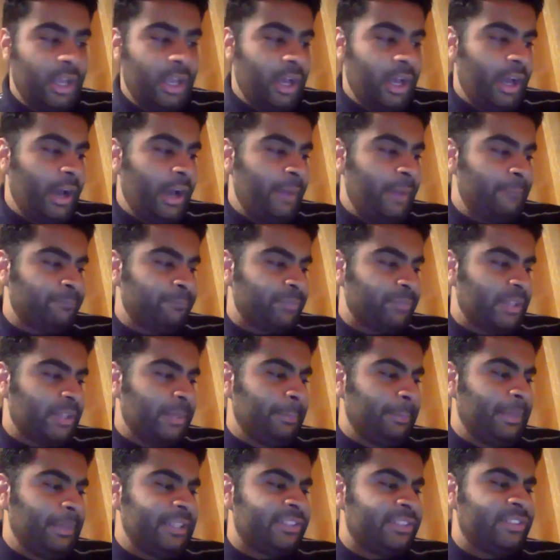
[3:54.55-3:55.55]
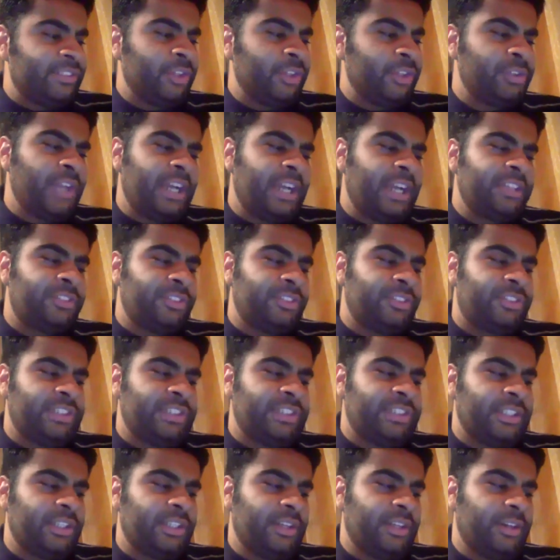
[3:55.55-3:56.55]
But it's so nice to
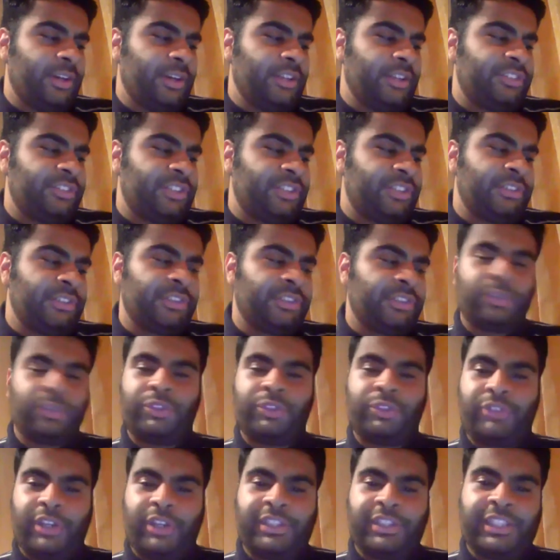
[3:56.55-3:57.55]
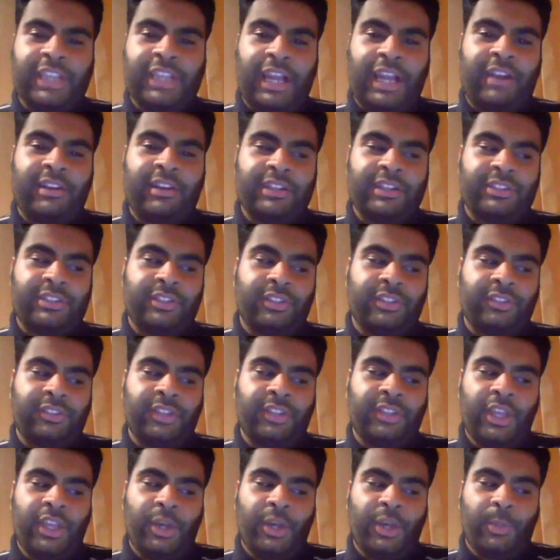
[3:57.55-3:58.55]
see a series on Gujarati characters
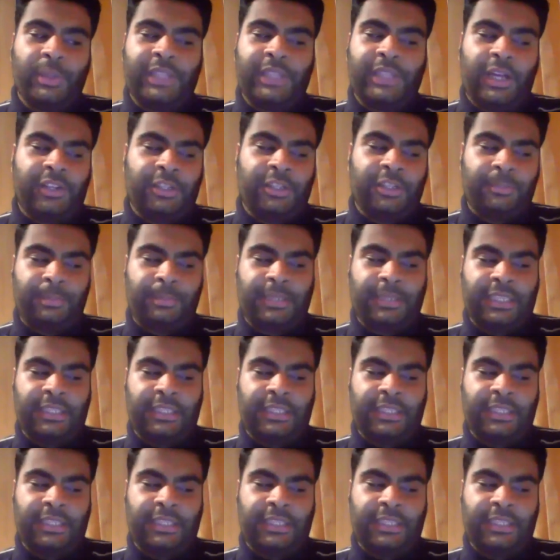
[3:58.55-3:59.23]
without it being